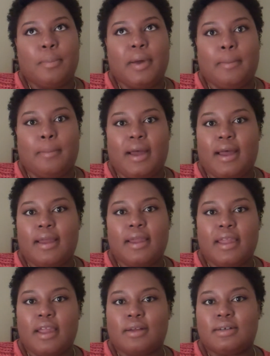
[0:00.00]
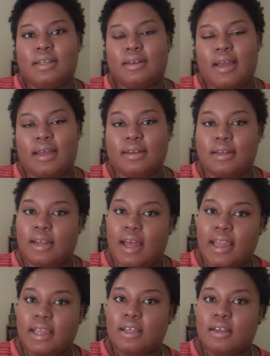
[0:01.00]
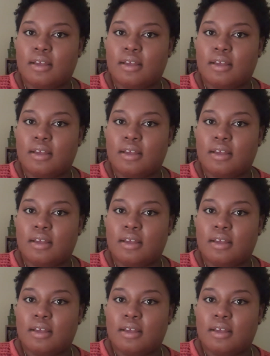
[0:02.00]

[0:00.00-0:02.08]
But my hair did not like